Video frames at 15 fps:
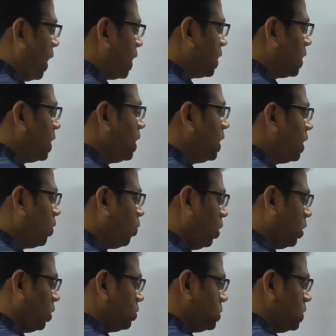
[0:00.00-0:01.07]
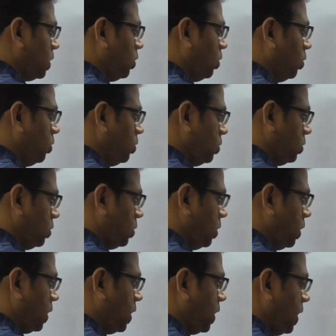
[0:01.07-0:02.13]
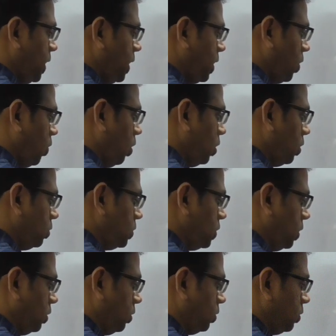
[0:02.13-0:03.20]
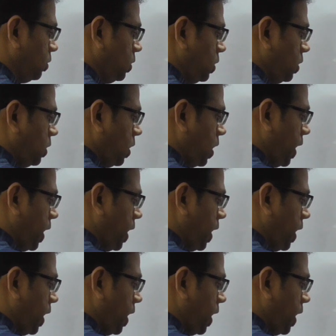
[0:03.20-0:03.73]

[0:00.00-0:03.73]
At t equal to 0, at t equal to 0,